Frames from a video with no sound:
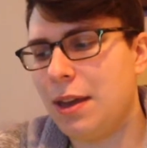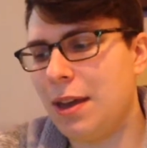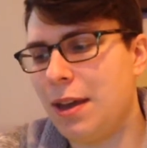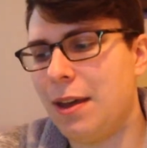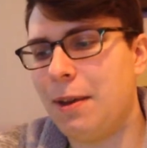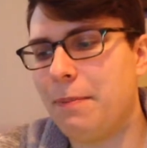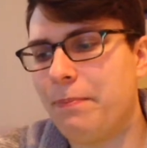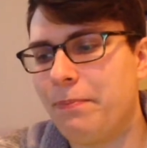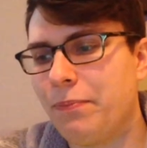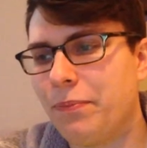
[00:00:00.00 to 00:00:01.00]

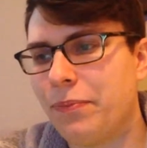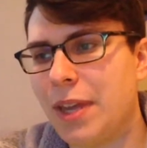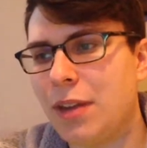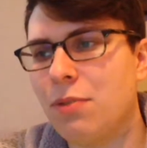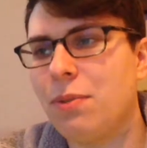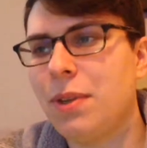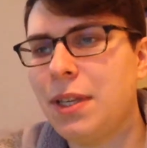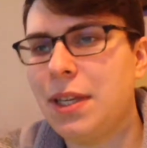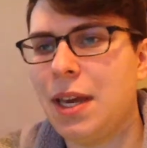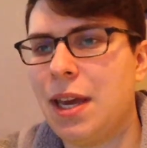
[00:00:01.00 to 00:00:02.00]
and you
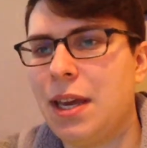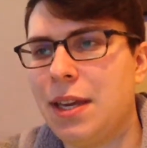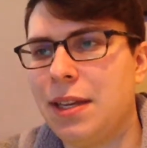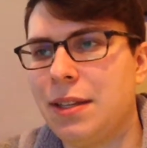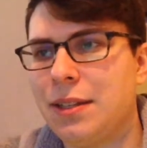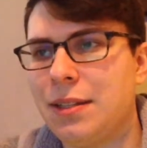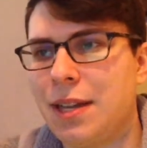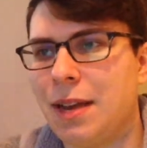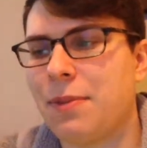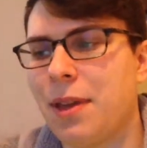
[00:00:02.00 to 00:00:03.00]
really get in
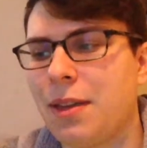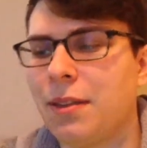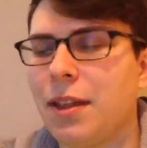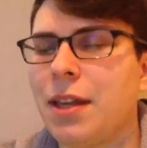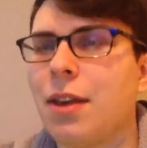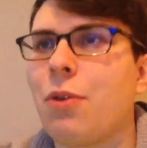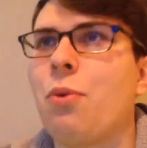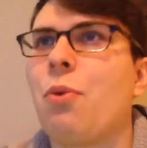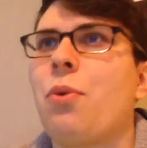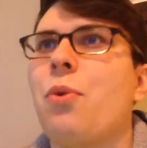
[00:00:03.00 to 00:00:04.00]
depth on like
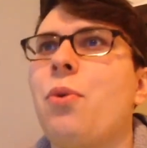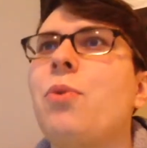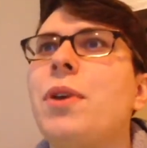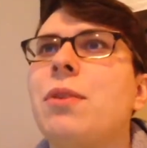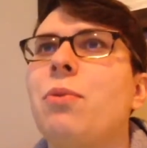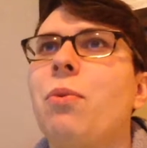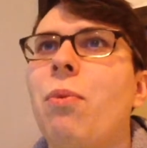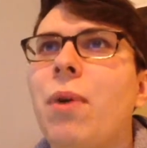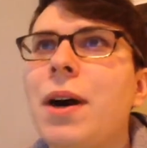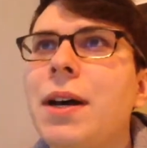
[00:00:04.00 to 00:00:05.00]
who he
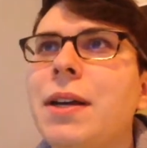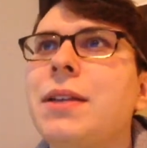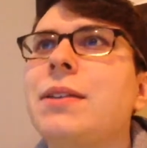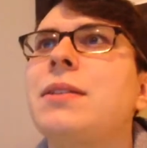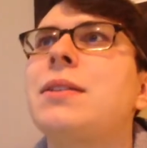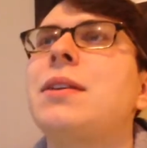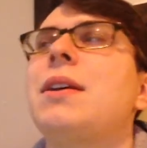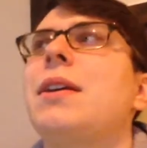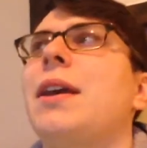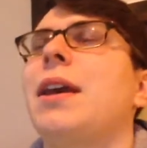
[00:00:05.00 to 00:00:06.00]
was
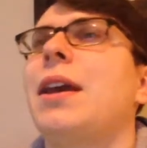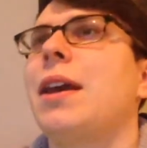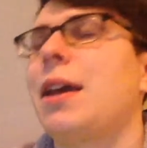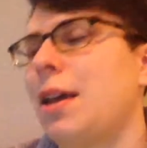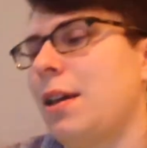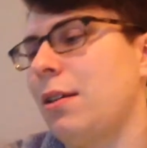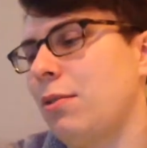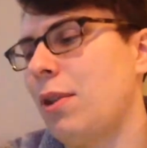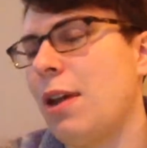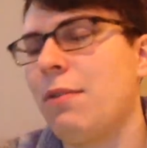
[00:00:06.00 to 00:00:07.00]

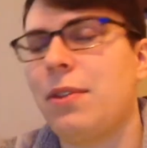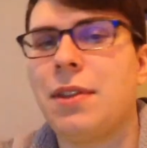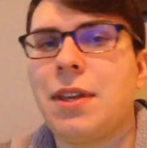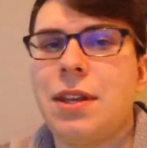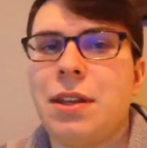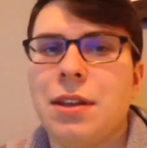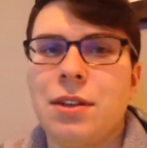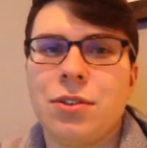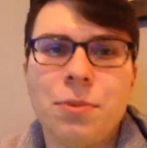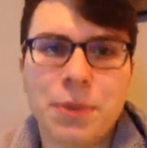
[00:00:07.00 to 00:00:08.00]
and everything that
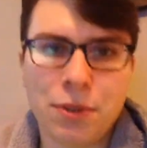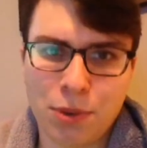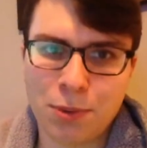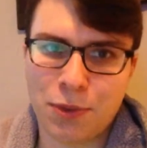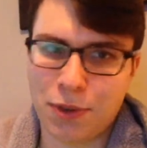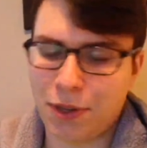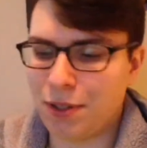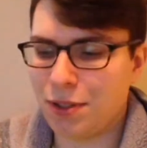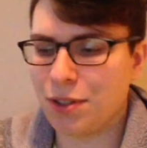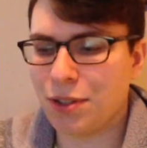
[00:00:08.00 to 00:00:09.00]
his hopes and dreams for
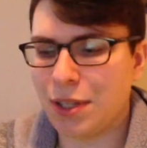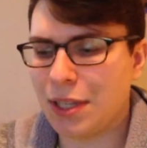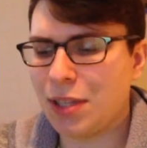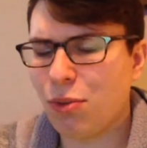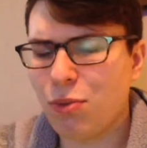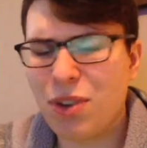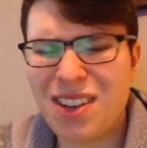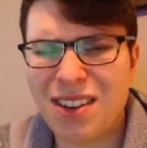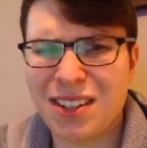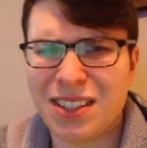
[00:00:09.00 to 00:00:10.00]
his just like 3
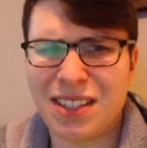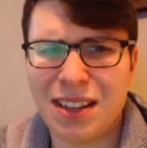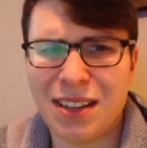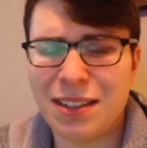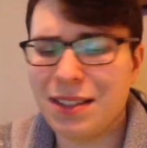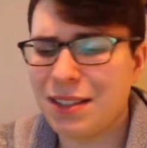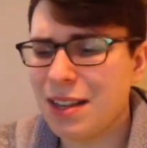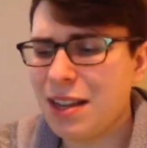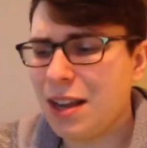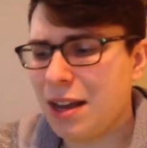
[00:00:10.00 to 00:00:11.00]
young sons,
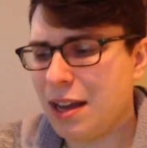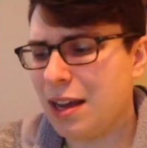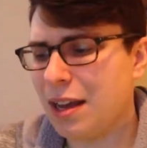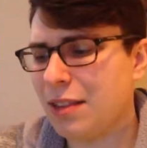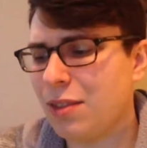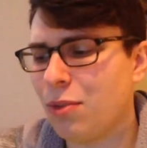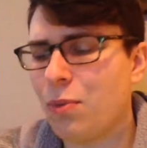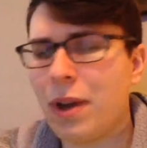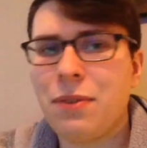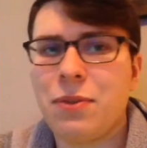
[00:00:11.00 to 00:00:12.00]
the
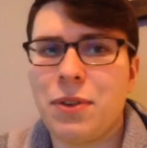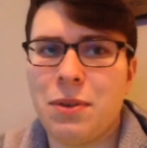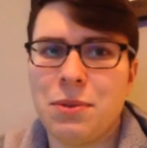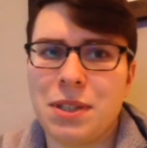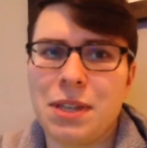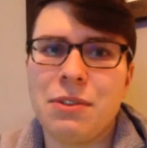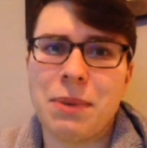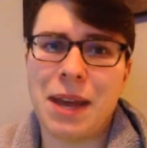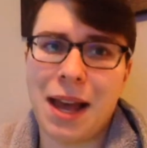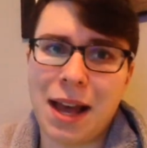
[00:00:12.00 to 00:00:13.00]
wife he was leaving
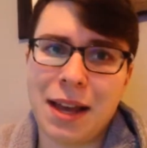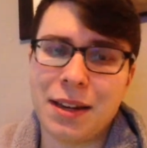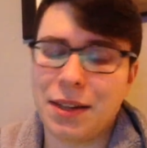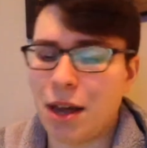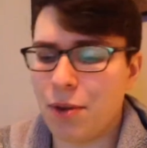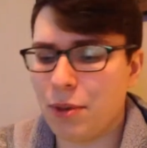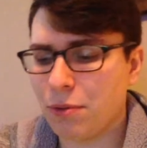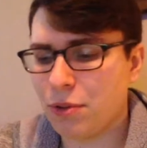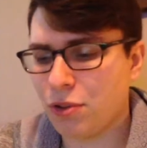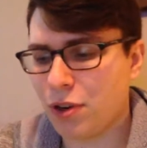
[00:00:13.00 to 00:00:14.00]
behind, and how they
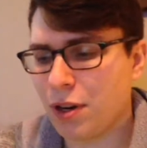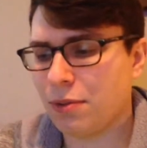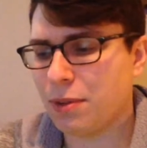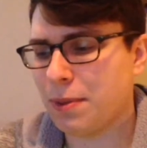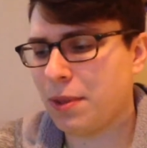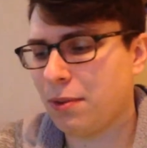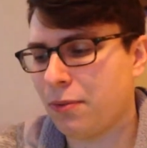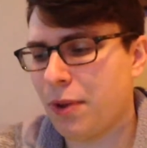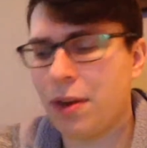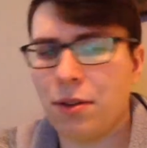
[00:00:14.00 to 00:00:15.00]
were just trying to spend their
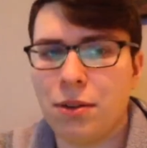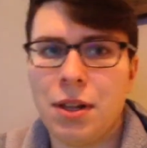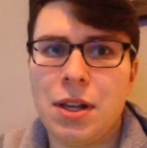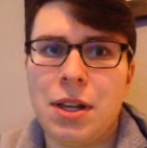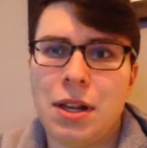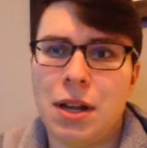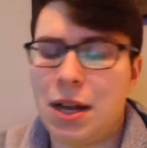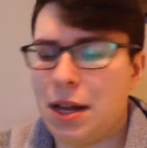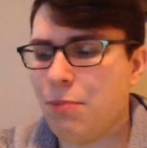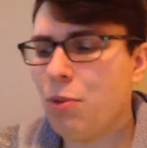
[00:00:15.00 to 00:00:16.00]
final
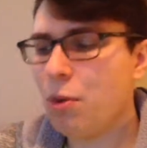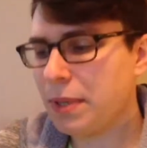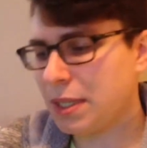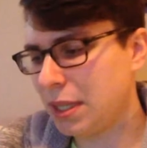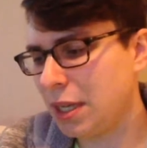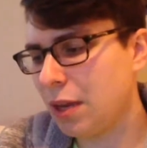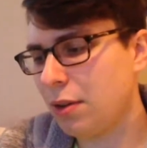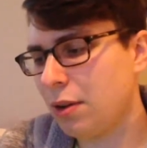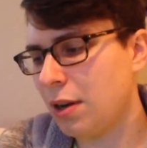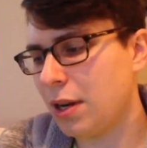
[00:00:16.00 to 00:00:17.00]
moments
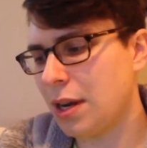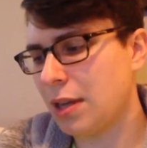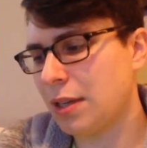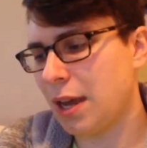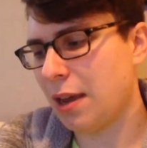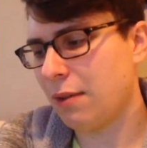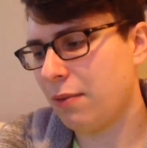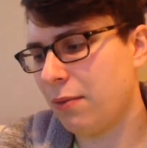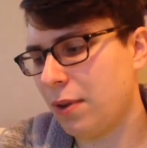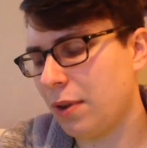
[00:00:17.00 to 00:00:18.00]
together and not to
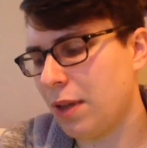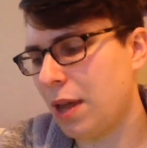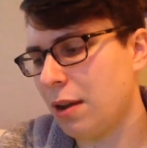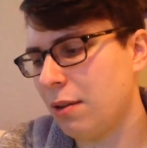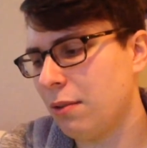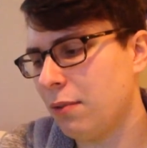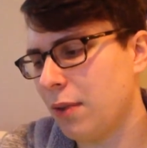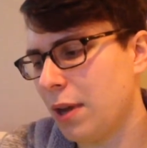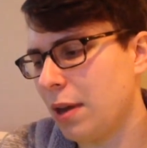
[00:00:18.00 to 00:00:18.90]
have a lot of